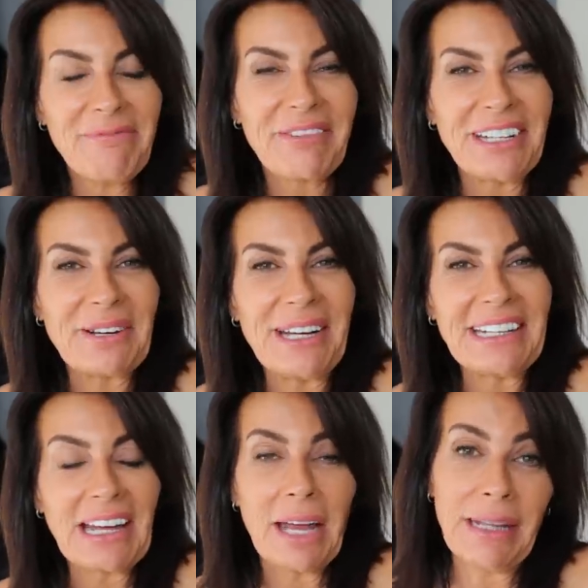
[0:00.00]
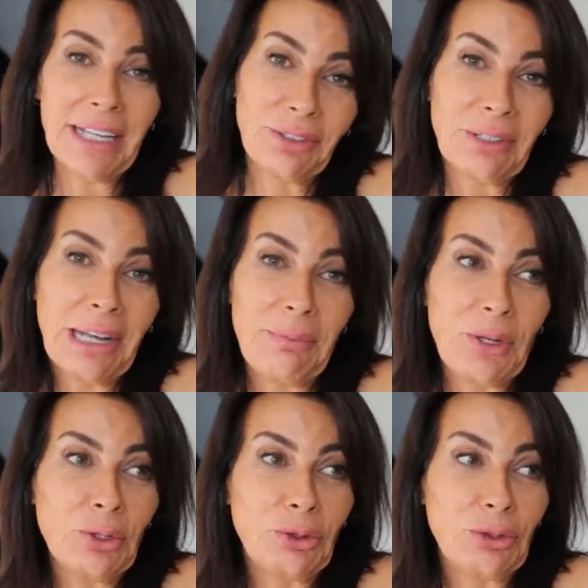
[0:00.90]
I'm Frederique. I'm here to help
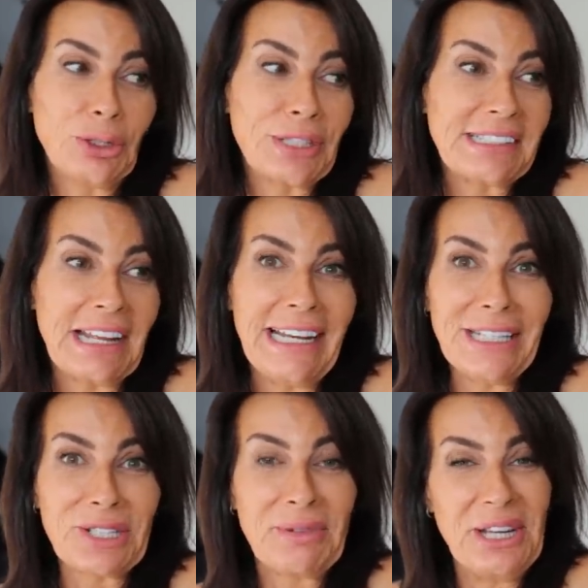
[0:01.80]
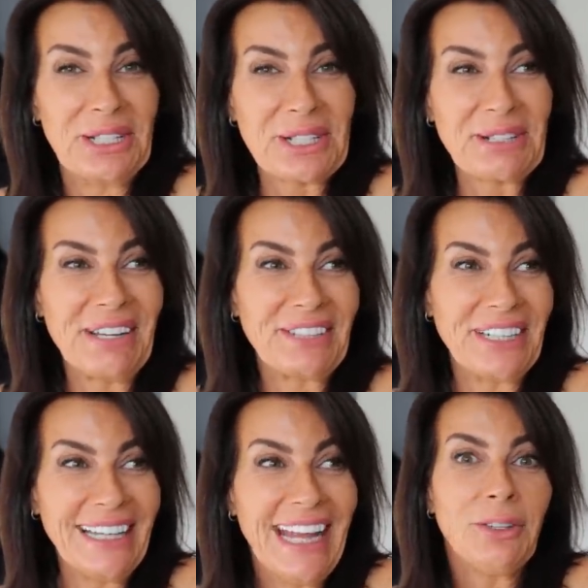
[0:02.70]
you to look stylish when you
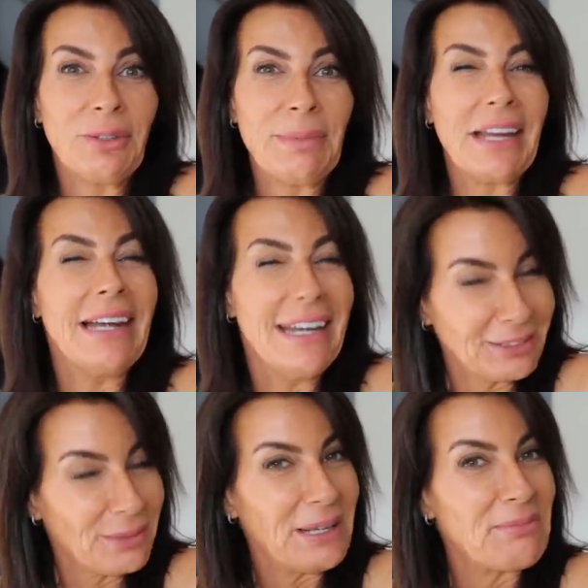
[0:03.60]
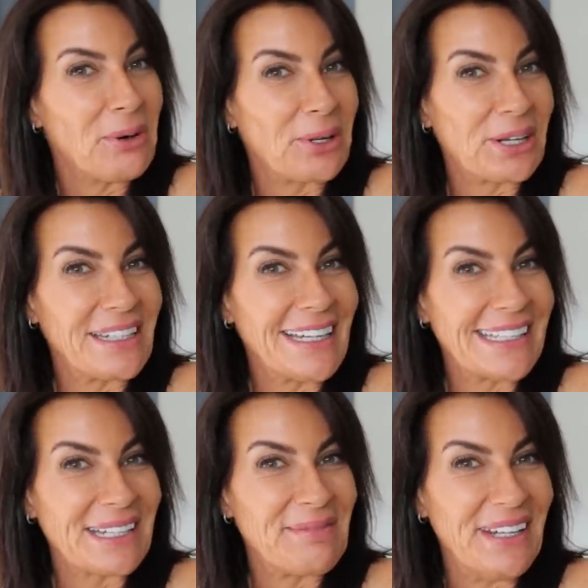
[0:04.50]
travel and to be a little bit more
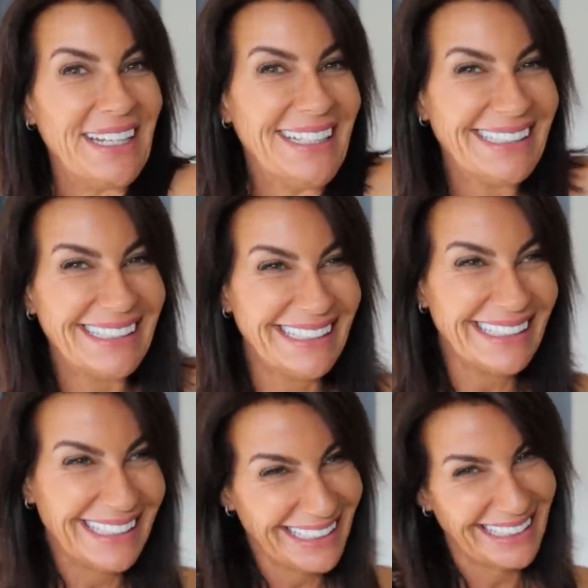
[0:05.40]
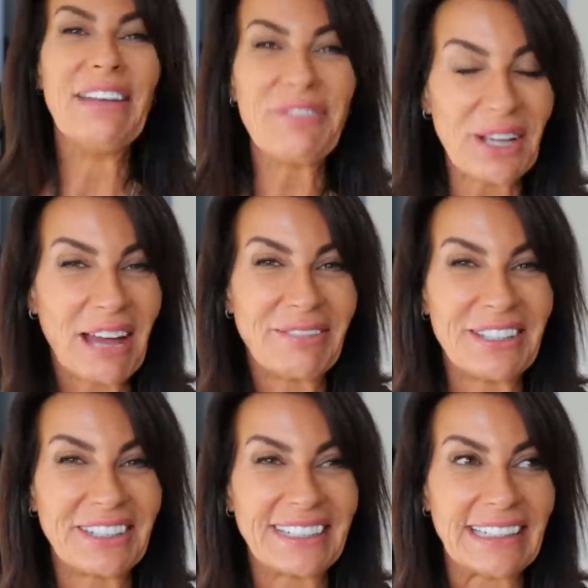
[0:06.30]
organized than me. If you
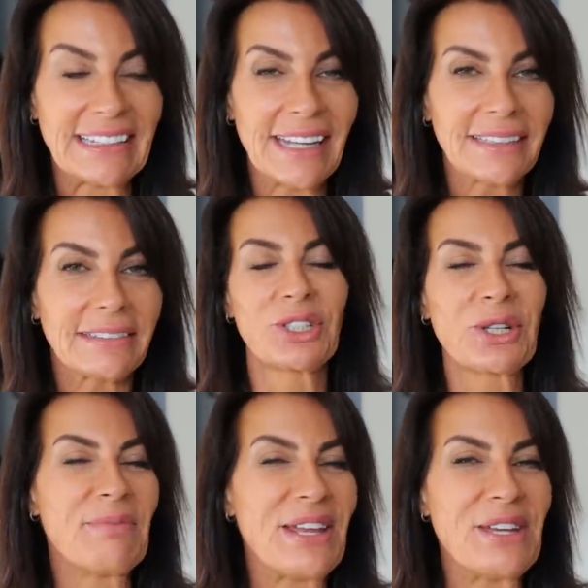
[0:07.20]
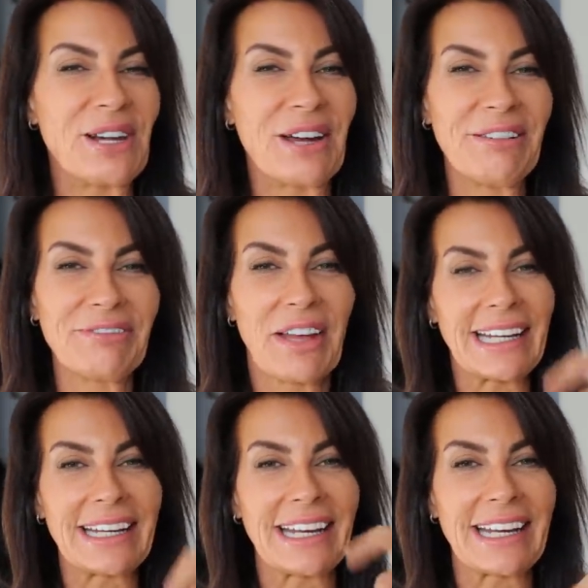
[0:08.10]
haven't done it yet, show me your love,
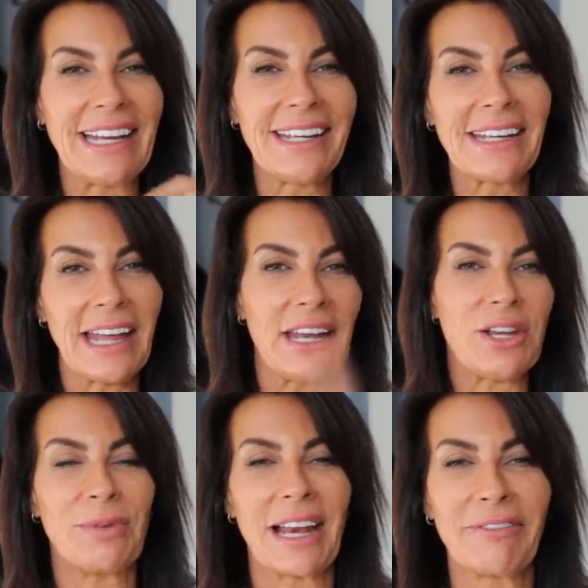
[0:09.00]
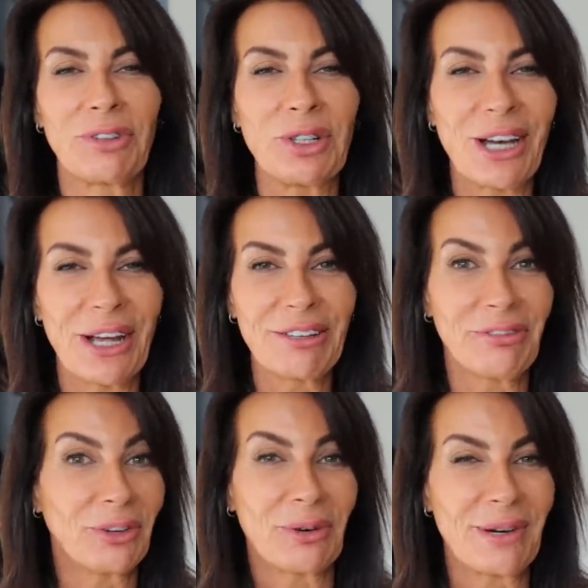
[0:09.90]
click, click, click, and you will have good luck
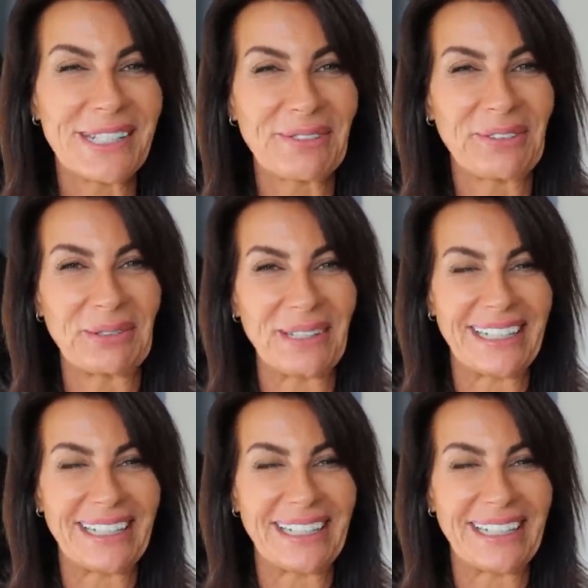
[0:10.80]
for the rest of the